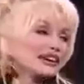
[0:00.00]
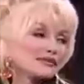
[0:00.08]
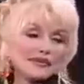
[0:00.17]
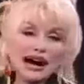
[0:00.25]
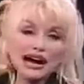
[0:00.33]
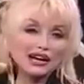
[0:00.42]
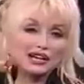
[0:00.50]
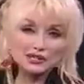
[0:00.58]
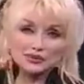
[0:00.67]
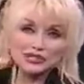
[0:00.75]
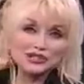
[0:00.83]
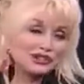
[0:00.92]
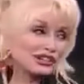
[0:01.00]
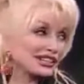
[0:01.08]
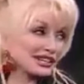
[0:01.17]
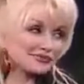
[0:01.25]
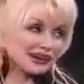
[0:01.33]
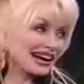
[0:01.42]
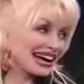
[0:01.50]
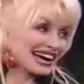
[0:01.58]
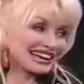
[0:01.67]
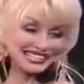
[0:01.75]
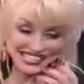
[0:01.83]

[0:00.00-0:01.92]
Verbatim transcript: Okay. My husband's gonna kick my ass.